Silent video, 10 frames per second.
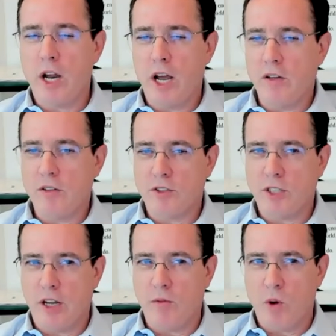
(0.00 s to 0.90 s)
I
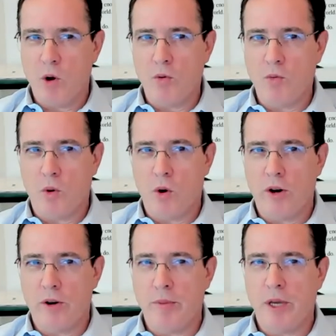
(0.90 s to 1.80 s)
understand, road
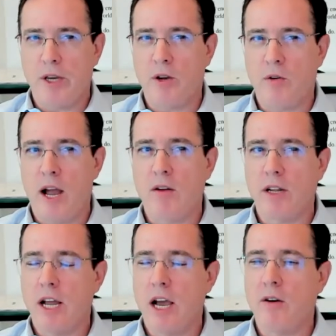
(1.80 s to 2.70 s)
warrior to being
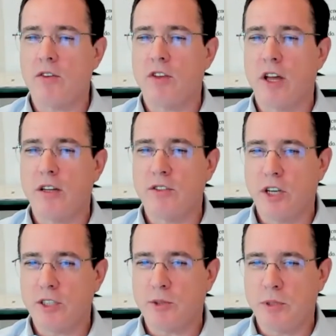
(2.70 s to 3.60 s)
grounded. How has that
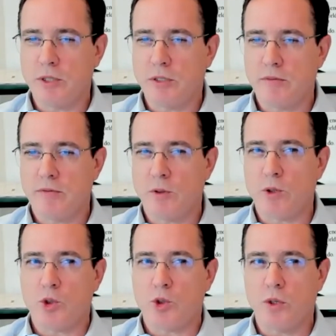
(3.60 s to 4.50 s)
adjustment to
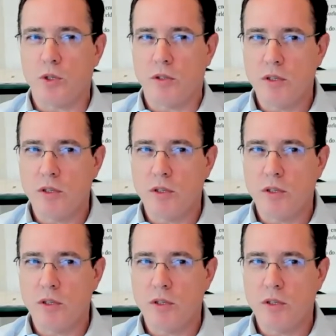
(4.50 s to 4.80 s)
virtual